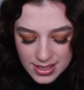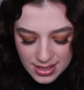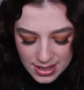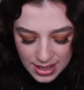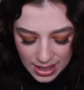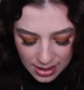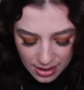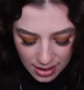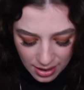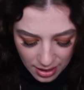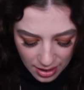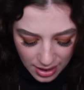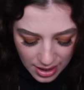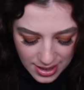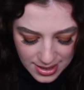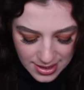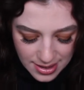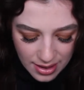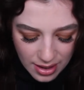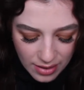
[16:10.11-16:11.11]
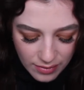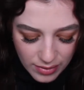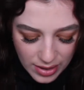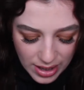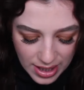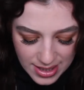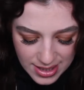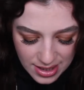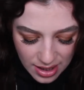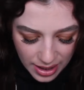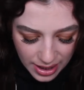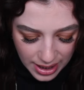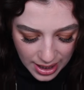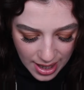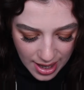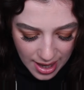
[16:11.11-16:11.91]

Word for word: That colour is lovely. It's like